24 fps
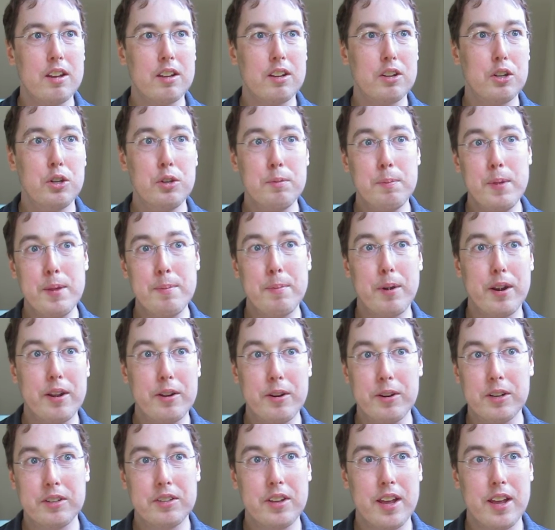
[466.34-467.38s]
could be
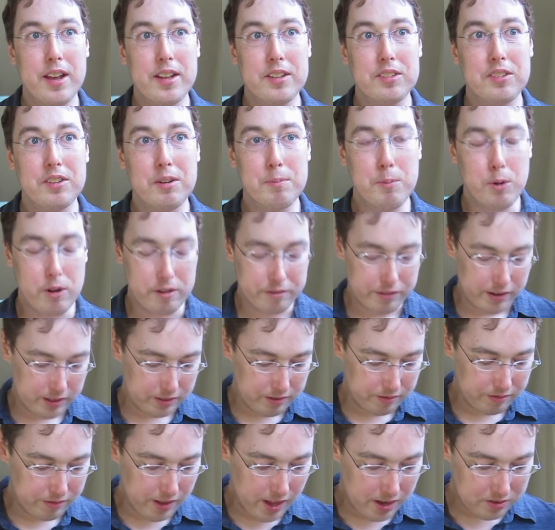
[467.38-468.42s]
prioritized in a more
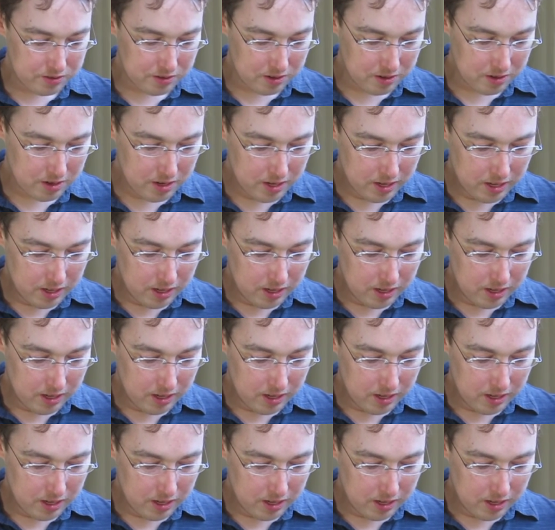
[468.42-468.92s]
effective fashion.